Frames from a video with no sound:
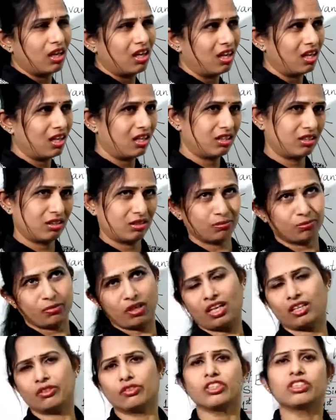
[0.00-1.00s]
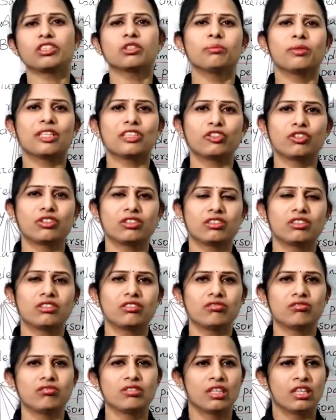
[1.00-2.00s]
Are we to
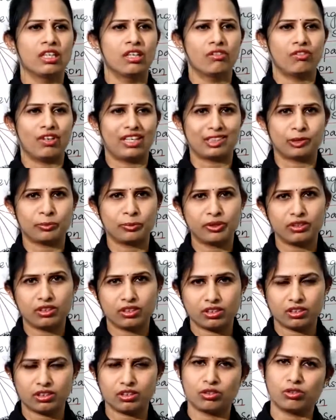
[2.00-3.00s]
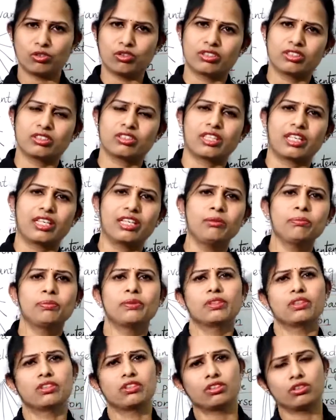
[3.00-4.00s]
mention first person or the second
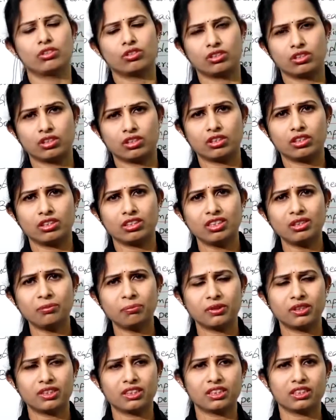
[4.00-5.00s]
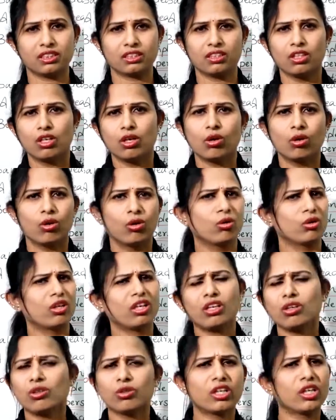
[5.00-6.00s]
person or the third person?
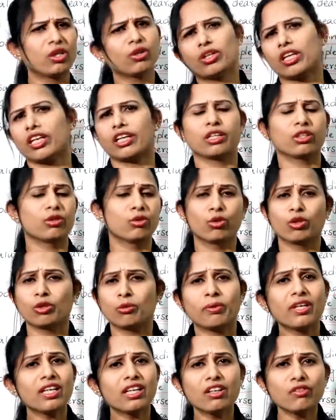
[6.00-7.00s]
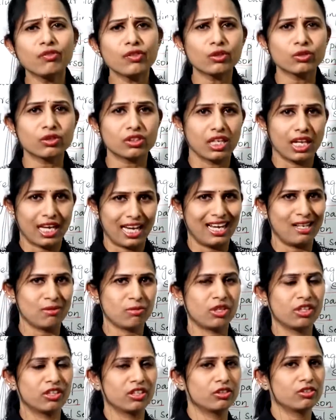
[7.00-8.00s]
Okay, don't be confused.
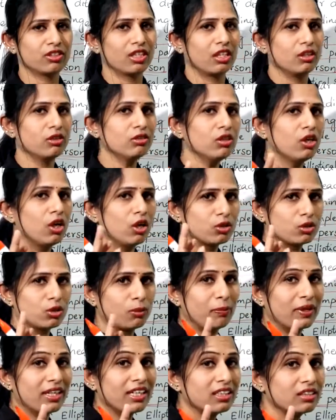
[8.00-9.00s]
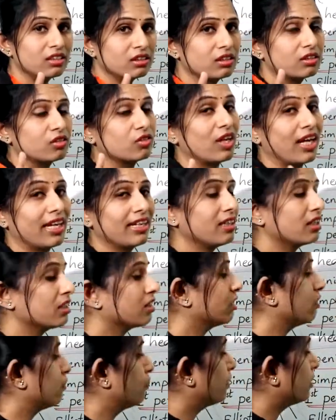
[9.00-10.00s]
I'm sure to tell you. So please write
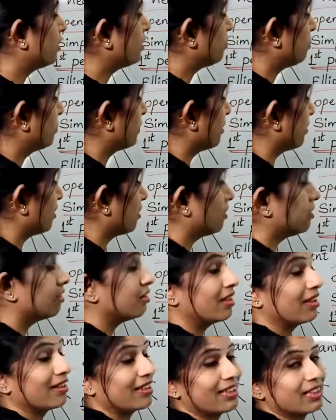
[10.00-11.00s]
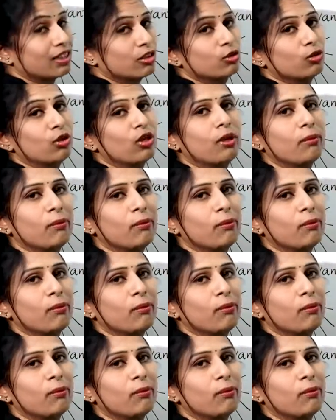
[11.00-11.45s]
in the first person narrative.